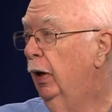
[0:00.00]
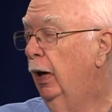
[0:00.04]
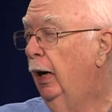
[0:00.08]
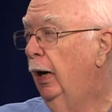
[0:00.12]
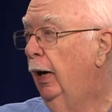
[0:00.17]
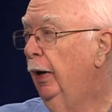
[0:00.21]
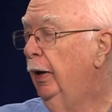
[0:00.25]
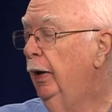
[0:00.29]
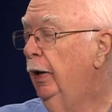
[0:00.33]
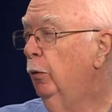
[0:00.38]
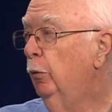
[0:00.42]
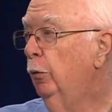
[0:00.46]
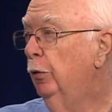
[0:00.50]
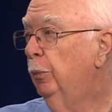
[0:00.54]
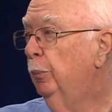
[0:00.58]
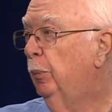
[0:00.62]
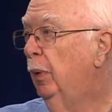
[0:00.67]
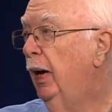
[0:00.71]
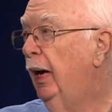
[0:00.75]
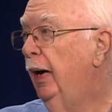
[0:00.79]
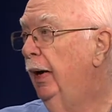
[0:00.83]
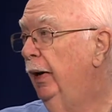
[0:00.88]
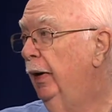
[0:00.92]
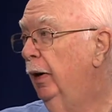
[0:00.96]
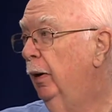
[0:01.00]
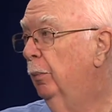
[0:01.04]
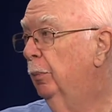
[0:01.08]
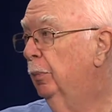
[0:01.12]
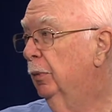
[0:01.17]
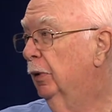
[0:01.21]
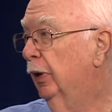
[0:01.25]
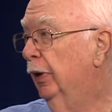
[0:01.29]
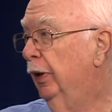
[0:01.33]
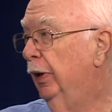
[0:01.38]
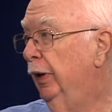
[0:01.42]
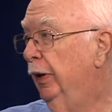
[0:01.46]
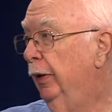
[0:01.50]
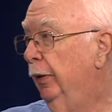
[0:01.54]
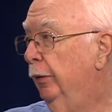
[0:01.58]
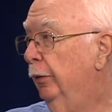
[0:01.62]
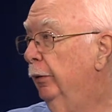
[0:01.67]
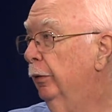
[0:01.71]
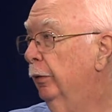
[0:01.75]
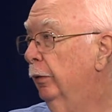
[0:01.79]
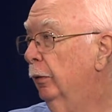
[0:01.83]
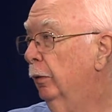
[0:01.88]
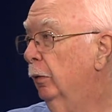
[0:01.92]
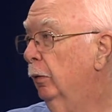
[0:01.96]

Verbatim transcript: Uh, he was buying up land.